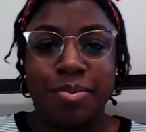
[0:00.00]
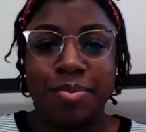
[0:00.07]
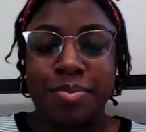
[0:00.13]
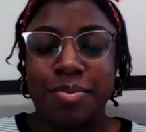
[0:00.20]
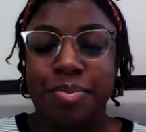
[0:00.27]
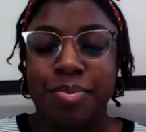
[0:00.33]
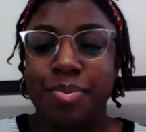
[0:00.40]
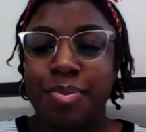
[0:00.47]

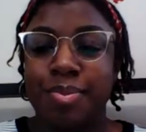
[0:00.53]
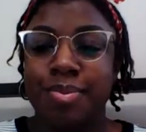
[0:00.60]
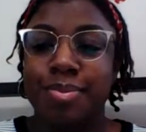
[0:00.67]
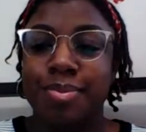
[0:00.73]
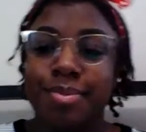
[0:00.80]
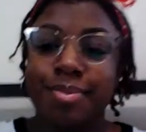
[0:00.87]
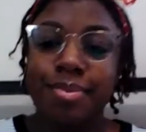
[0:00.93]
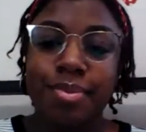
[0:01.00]

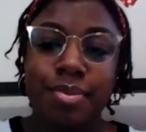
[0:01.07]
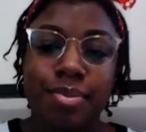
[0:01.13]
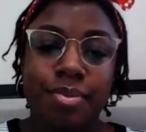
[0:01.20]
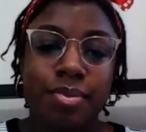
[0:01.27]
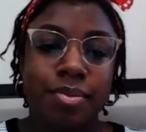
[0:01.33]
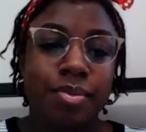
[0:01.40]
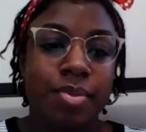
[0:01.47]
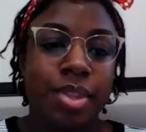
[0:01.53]

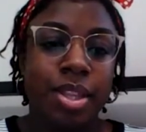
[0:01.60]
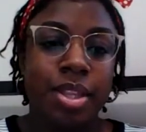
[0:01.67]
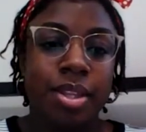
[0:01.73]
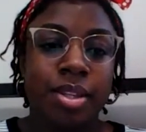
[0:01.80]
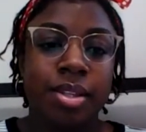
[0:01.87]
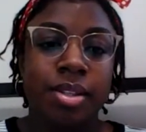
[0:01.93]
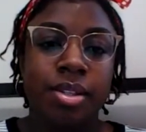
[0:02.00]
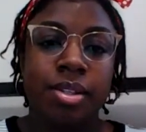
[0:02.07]

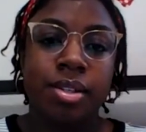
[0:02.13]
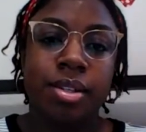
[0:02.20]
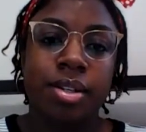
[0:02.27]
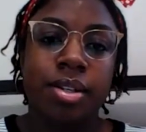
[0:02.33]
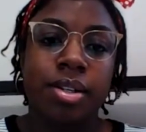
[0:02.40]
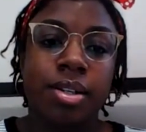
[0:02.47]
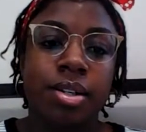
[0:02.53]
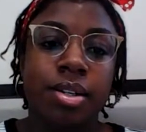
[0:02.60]

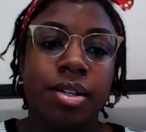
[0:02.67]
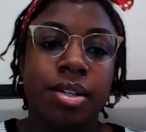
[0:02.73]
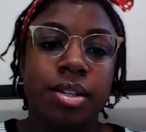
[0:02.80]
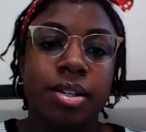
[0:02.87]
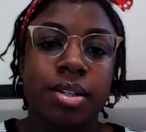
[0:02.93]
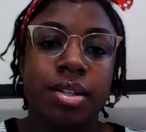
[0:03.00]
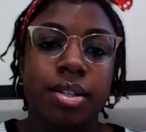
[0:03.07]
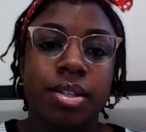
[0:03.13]

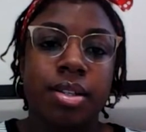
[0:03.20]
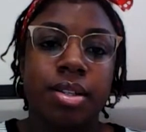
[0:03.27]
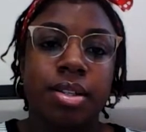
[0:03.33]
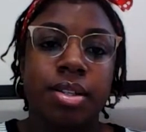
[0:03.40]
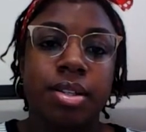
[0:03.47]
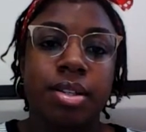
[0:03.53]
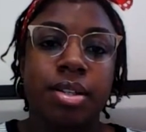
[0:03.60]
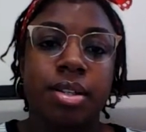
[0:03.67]

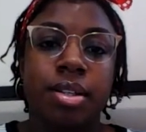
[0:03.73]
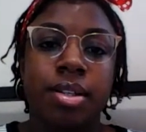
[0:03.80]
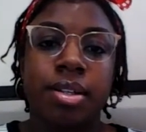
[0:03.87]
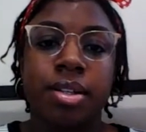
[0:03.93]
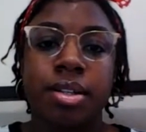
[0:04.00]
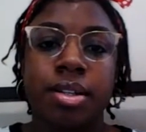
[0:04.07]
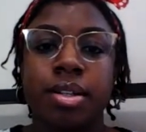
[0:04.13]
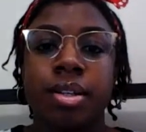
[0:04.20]

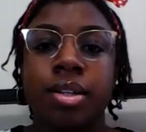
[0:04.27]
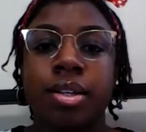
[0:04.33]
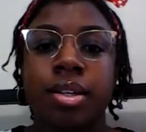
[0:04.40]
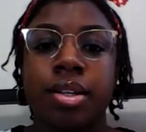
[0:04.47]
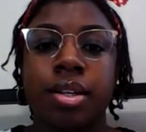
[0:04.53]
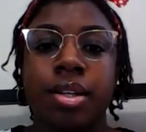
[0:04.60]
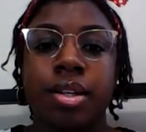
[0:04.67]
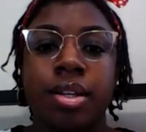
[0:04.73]

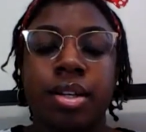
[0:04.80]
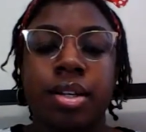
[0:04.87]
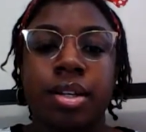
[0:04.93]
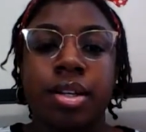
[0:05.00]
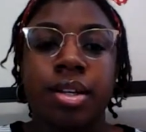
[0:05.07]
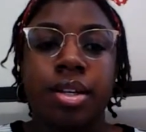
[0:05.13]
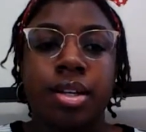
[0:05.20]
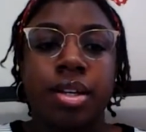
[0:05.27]

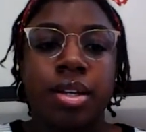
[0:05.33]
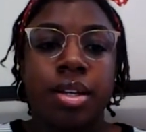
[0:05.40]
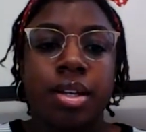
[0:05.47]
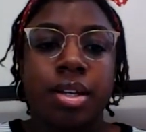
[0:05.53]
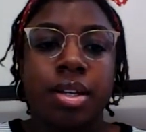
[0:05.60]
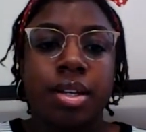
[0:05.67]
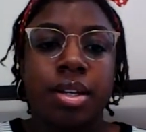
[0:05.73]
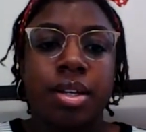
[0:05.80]

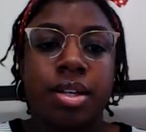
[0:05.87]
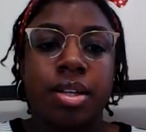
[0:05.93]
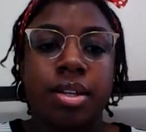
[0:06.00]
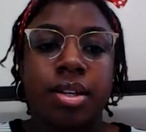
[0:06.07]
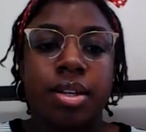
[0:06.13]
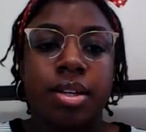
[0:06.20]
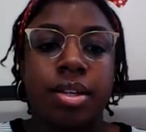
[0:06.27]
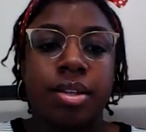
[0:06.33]

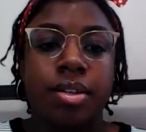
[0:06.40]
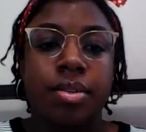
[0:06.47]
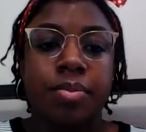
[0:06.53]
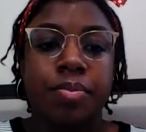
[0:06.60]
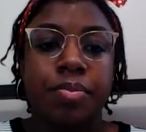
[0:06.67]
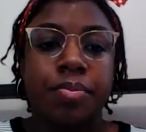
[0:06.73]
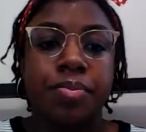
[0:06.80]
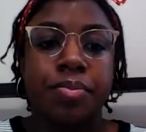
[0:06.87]
No one is speaking in this clip.